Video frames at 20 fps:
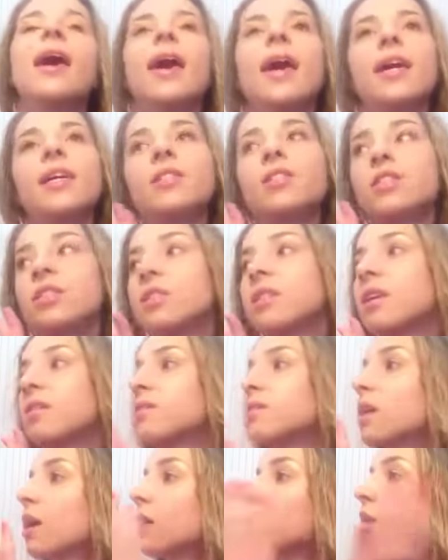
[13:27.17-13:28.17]
and just
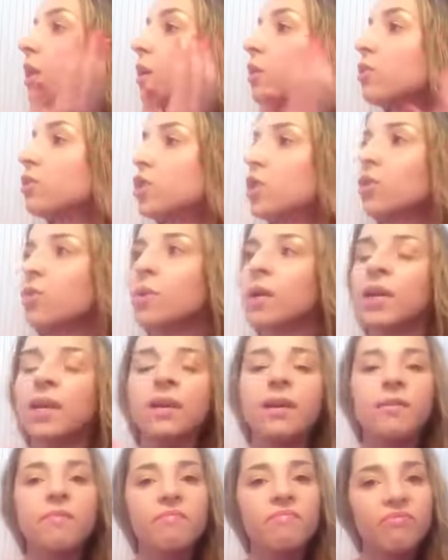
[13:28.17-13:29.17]
gives a little
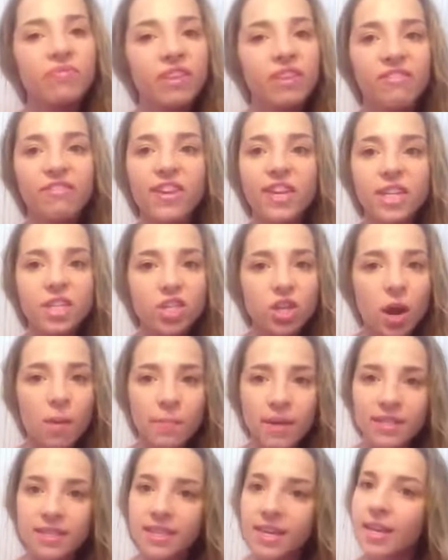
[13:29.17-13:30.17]
dewy finish on
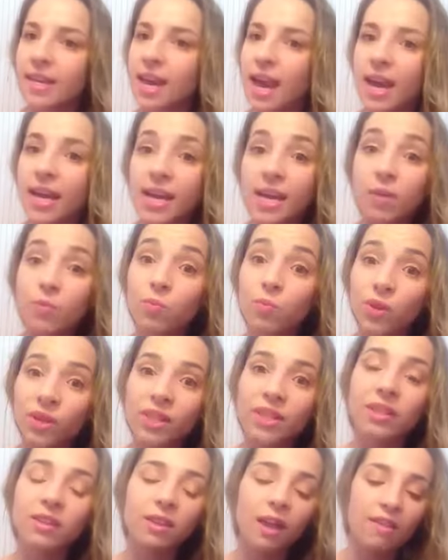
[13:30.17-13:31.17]
my skin. And I
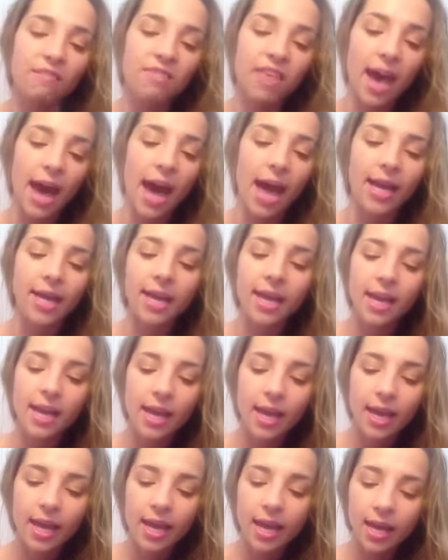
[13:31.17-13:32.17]
really love that.
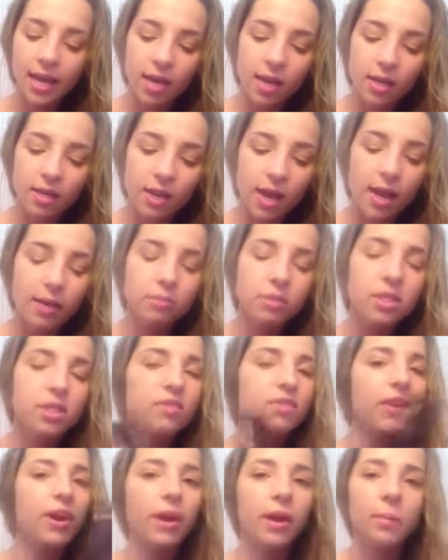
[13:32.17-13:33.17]
And I'm
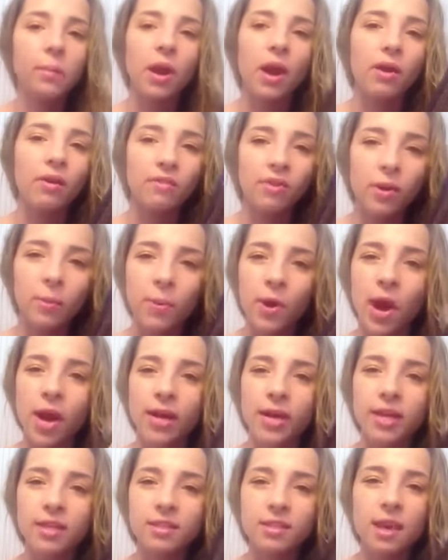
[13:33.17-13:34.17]
just very proud of her
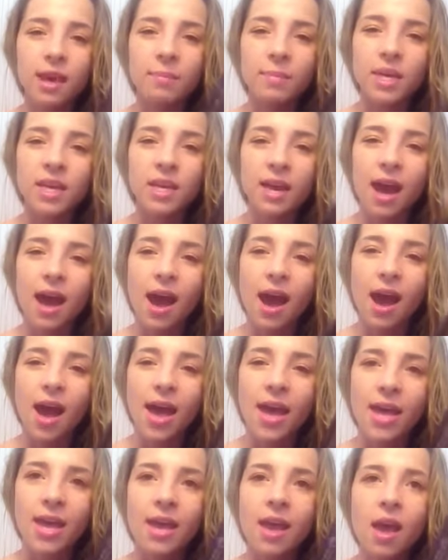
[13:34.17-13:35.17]
products. I mean,
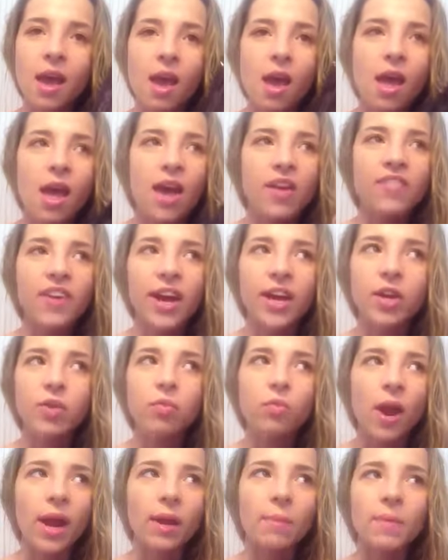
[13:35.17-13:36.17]
if I
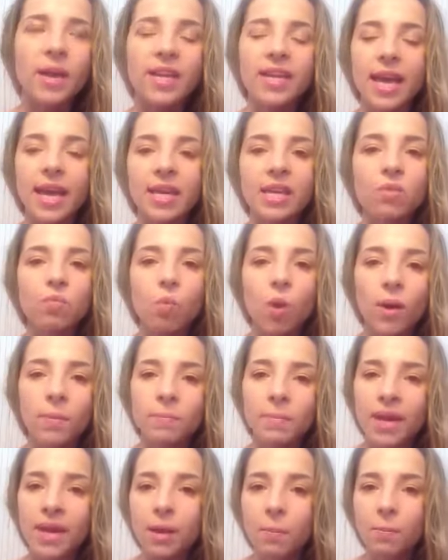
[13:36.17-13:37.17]
could recommend any one
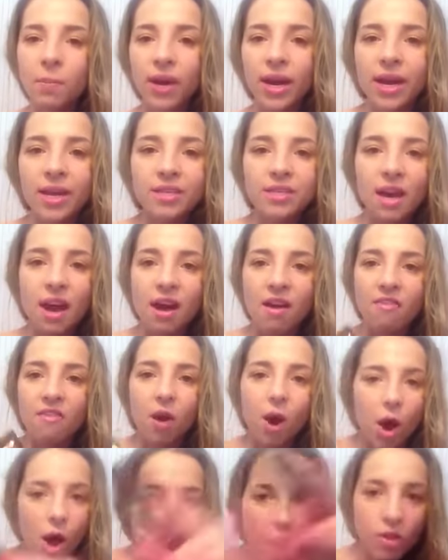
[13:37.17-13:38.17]
makeup brand of
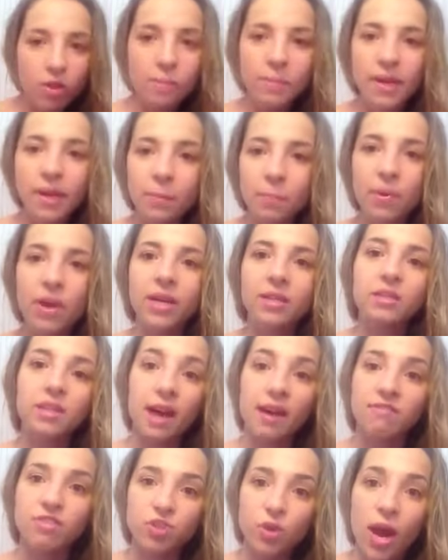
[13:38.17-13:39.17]
all the makeup brands
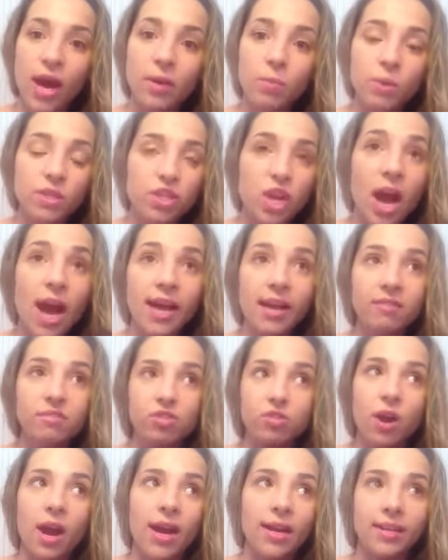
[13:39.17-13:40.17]
I've tried, which I have
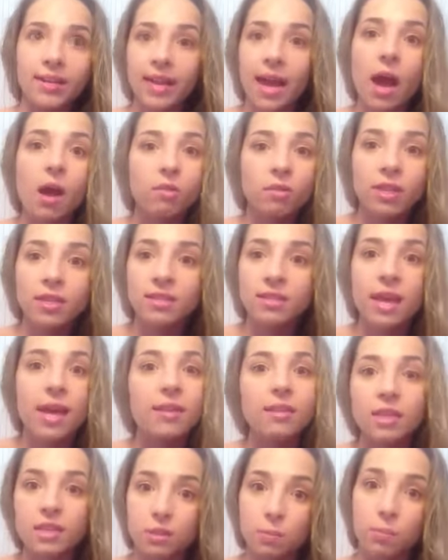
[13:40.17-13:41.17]
tried countless,
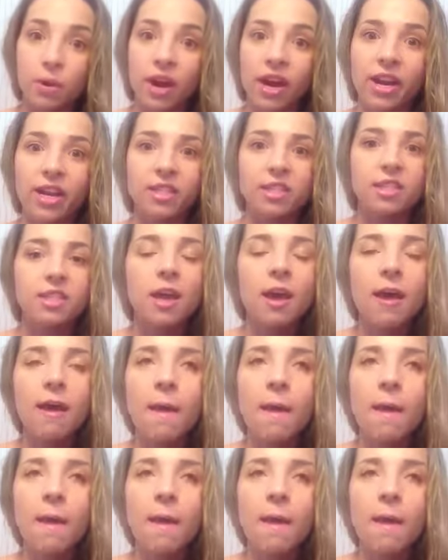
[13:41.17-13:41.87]
endless brands,